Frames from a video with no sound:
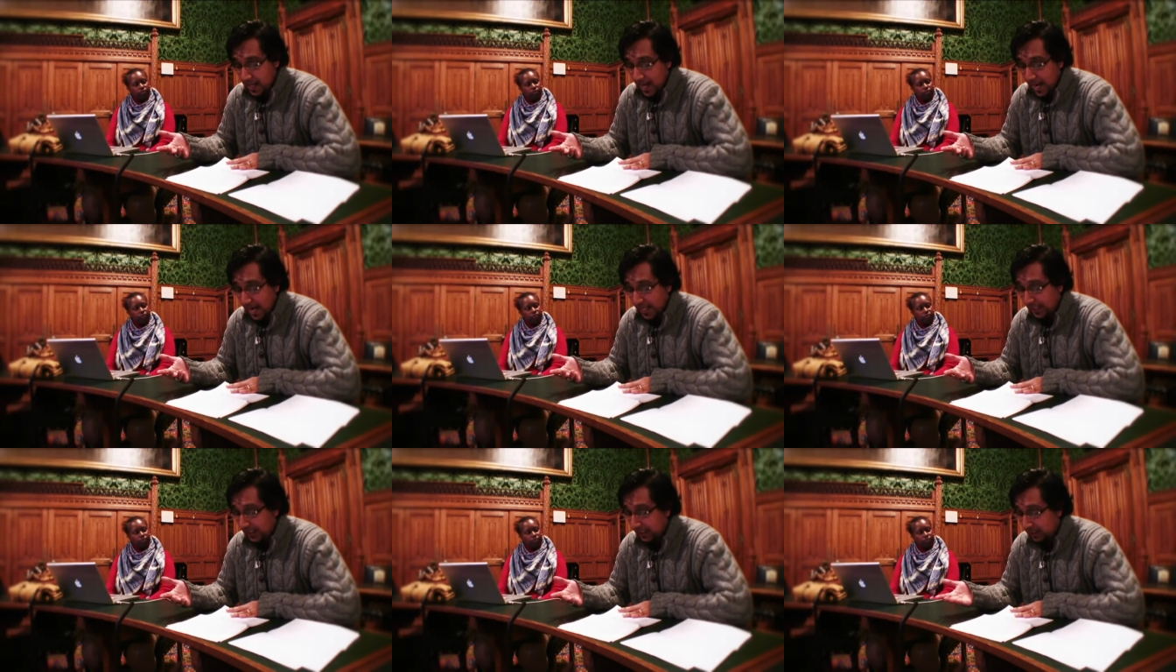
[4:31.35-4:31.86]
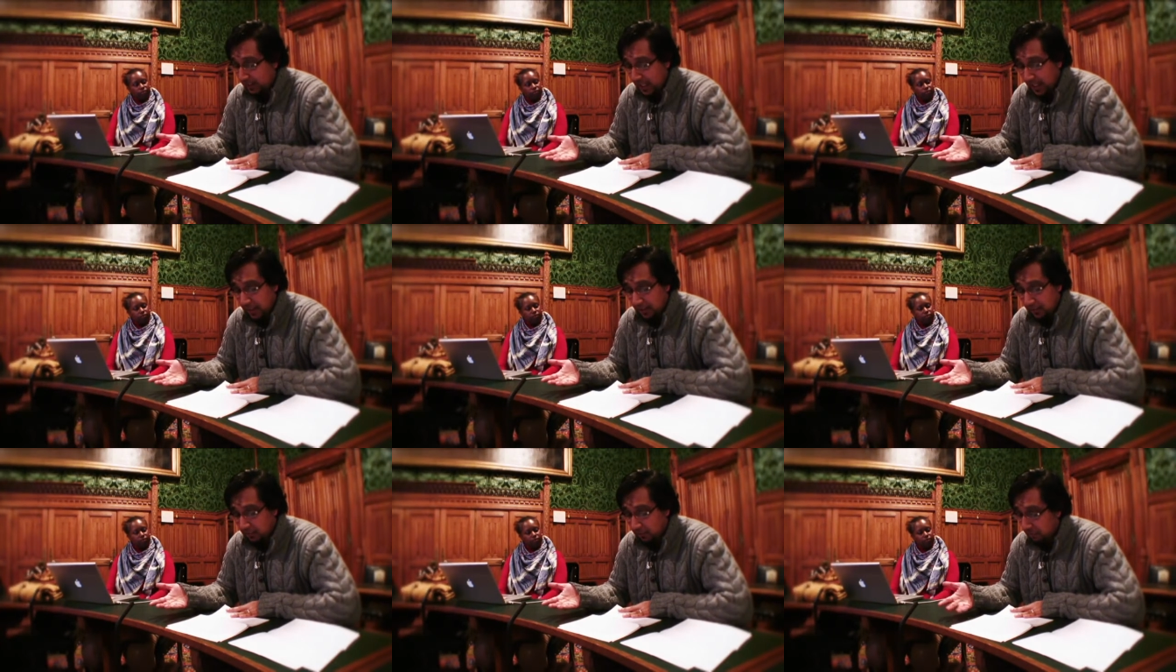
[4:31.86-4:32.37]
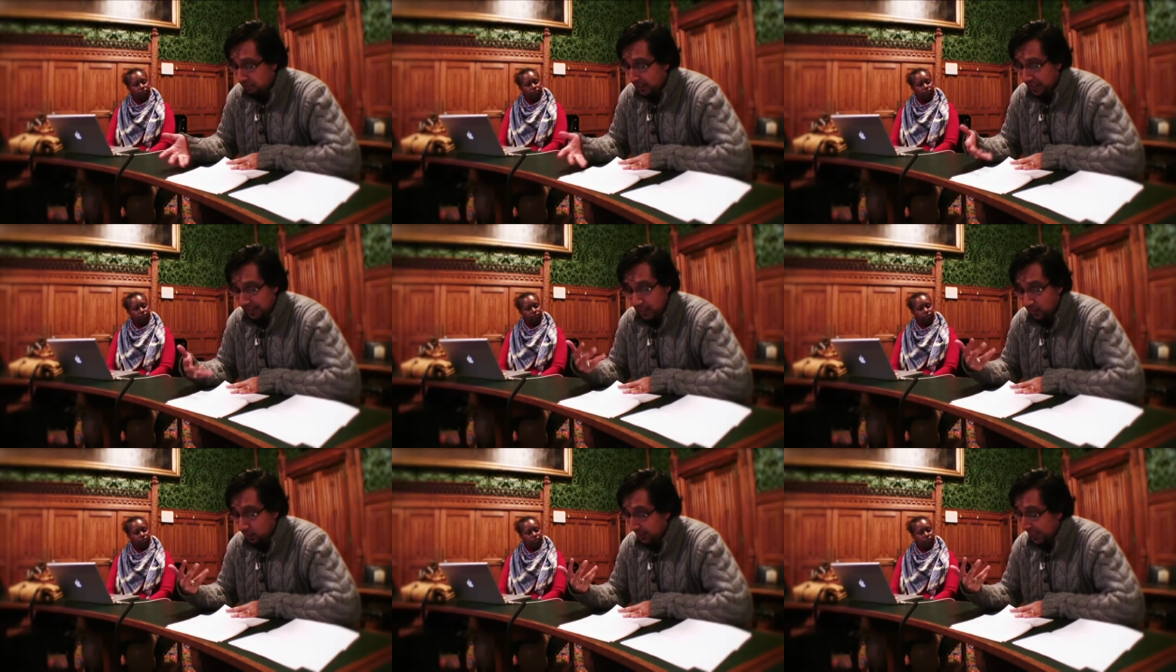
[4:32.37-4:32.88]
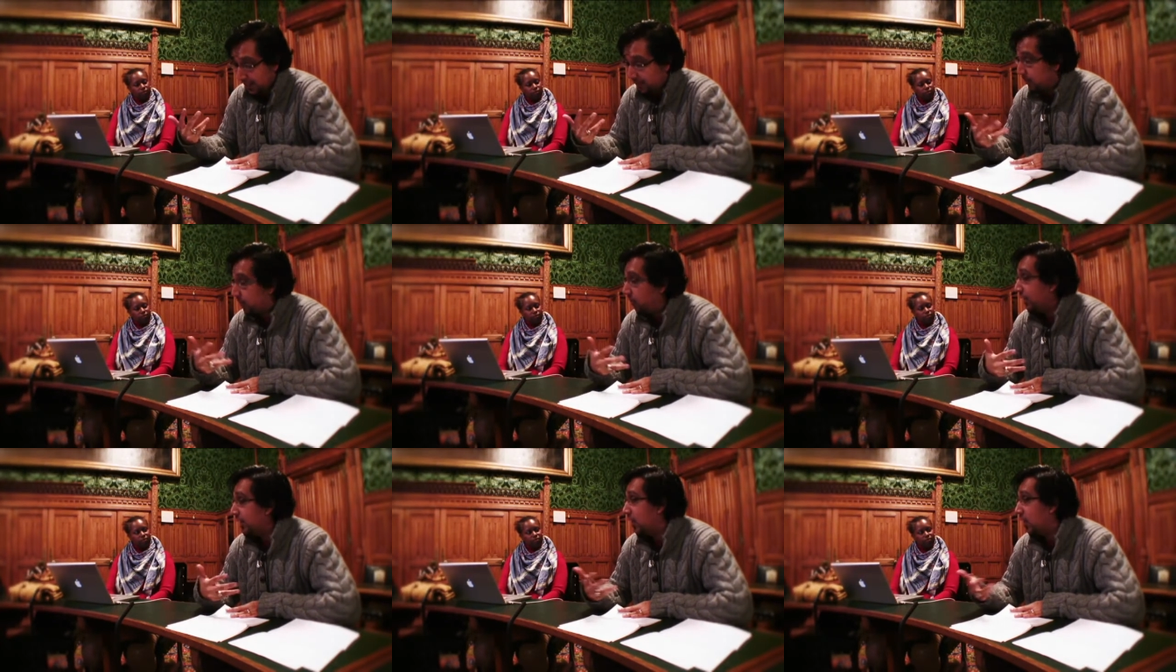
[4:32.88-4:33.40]
and he said that there was
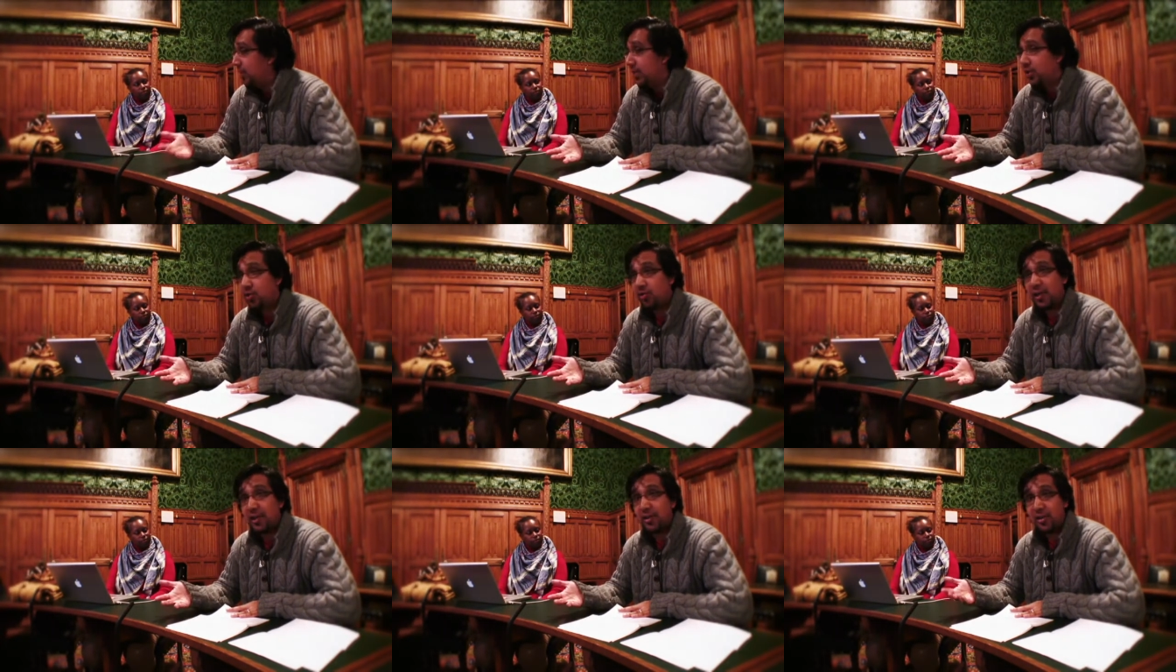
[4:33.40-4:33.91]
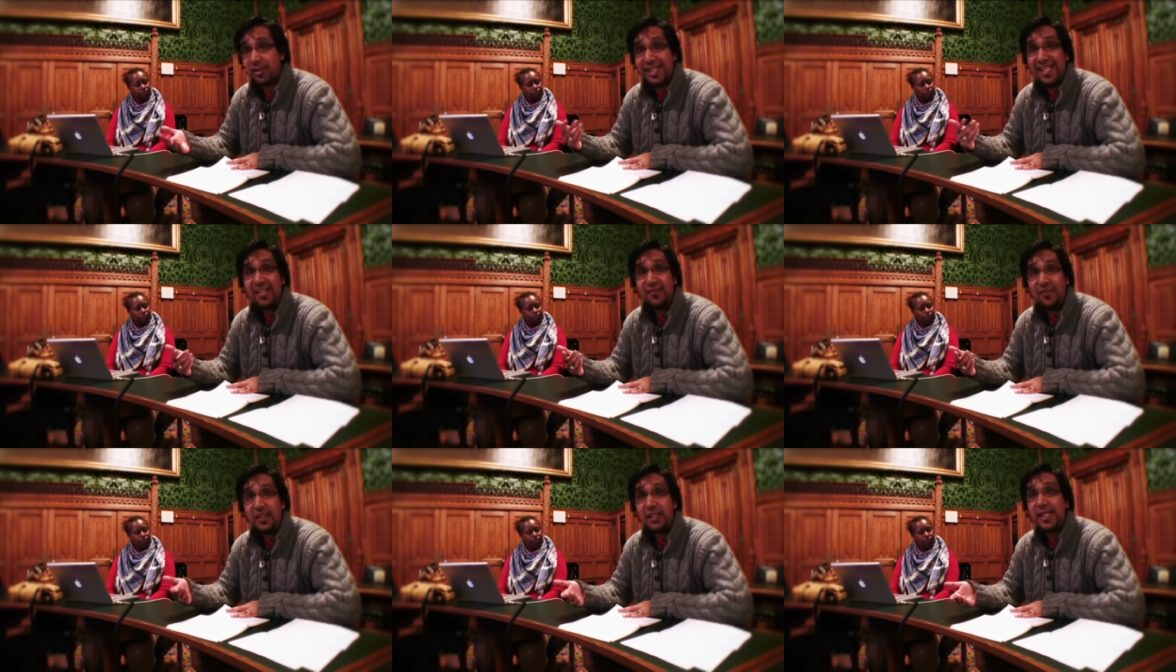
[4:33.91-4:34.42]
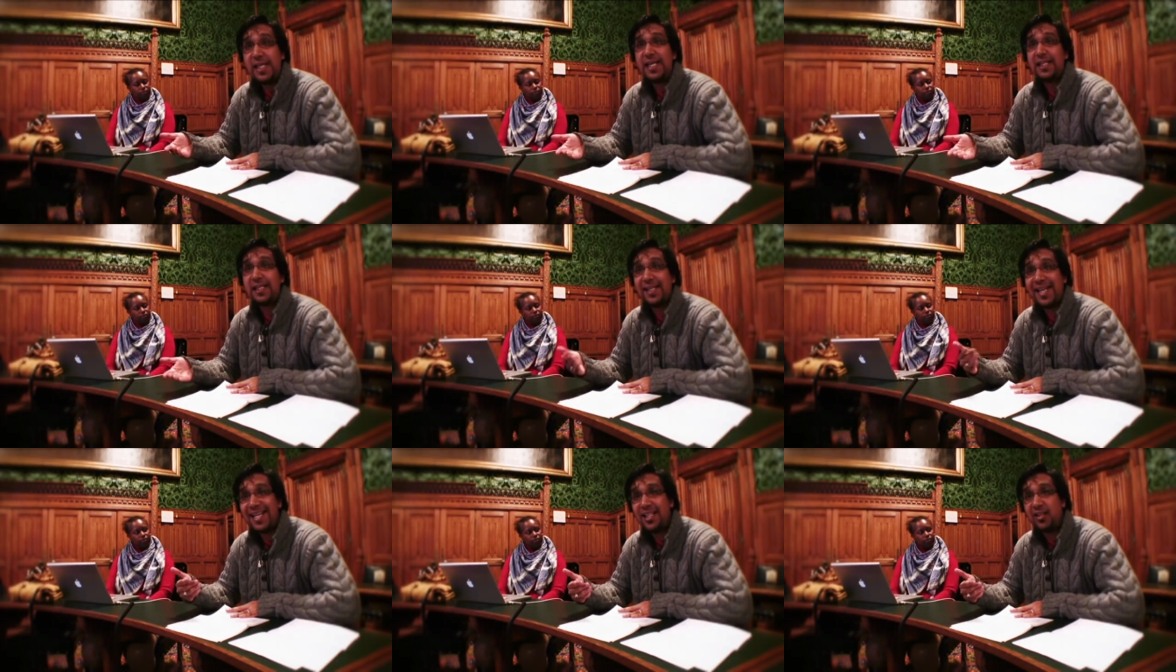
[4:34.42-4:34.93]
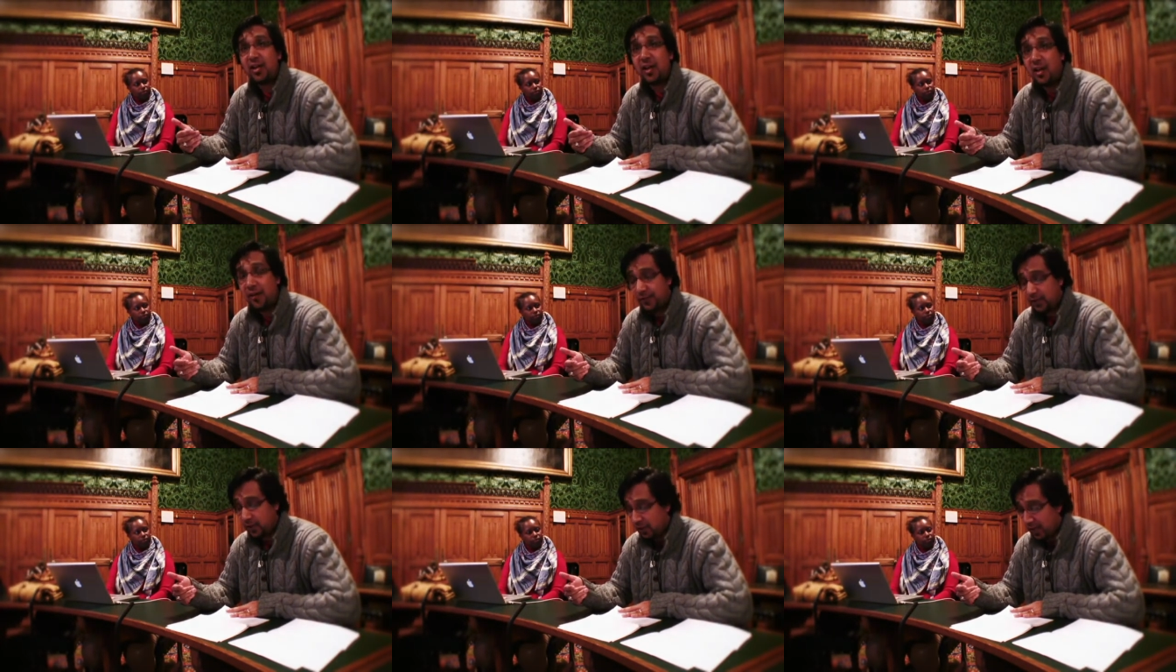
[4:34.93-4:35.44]
absolutely no interest. And even years later,
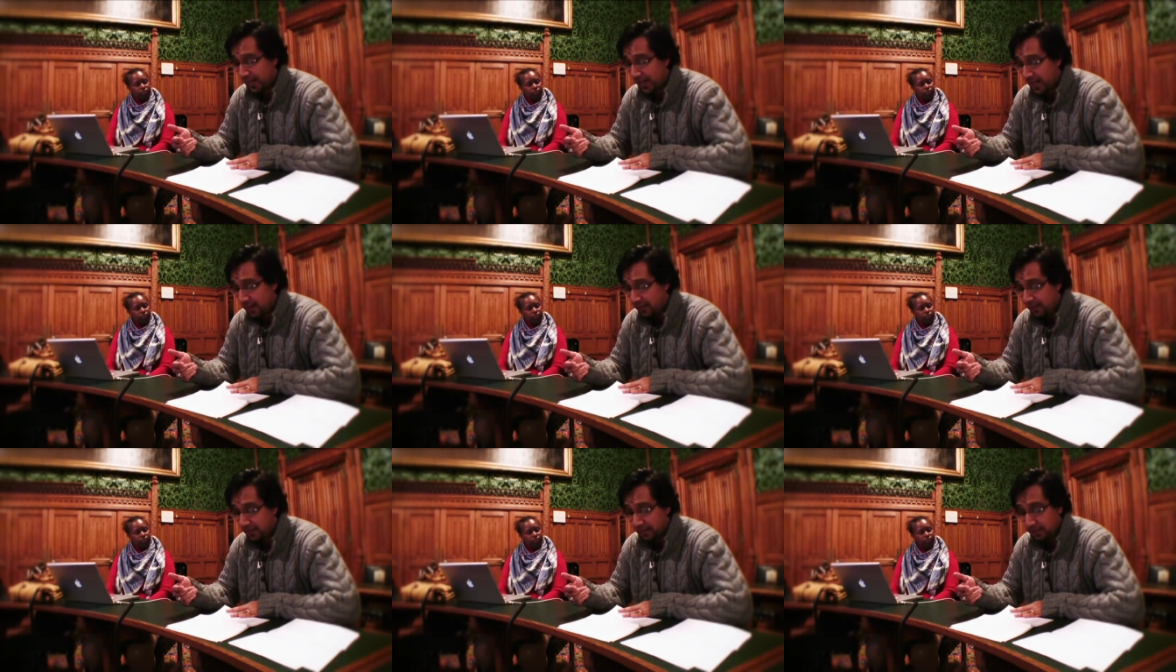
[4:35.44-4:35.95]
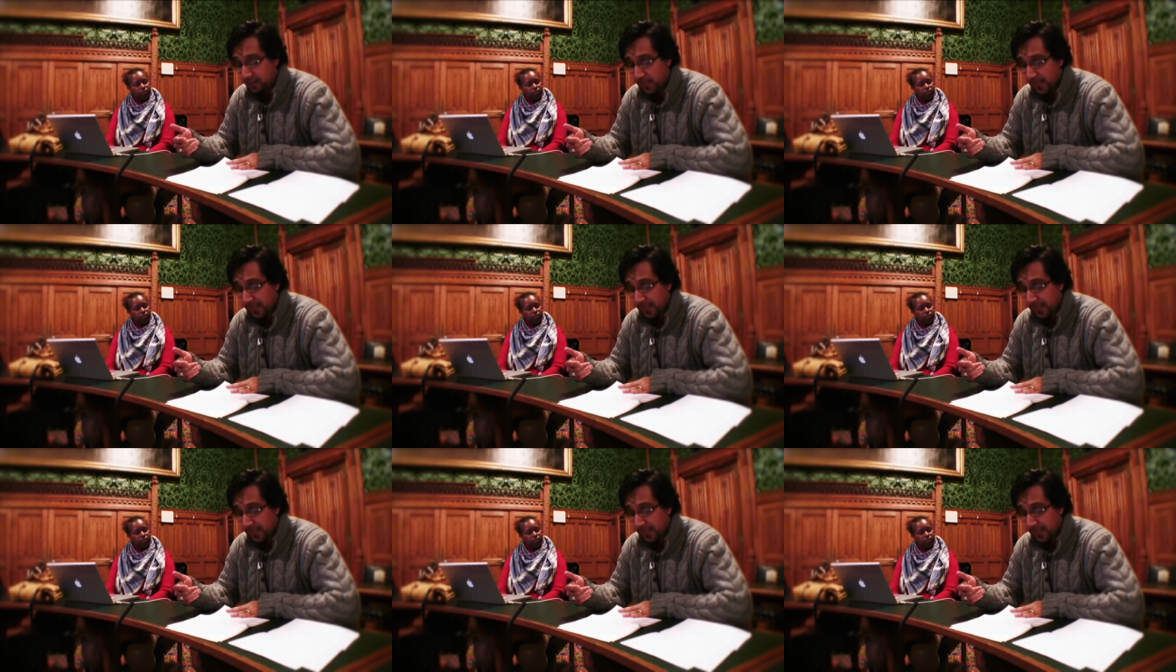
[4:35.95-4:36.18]
after nine eleven,